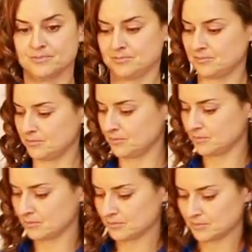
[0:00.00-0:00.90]

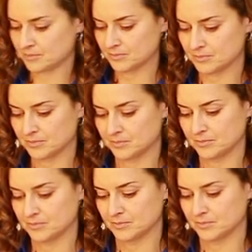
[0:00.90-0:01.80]

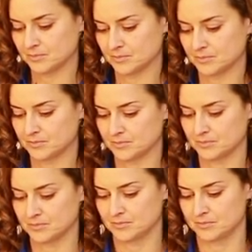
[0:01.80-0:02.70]

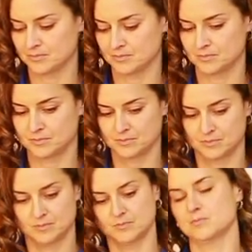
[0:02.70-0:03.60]

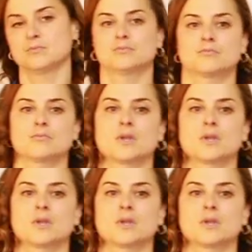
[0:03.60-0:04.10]
Nobody speaks.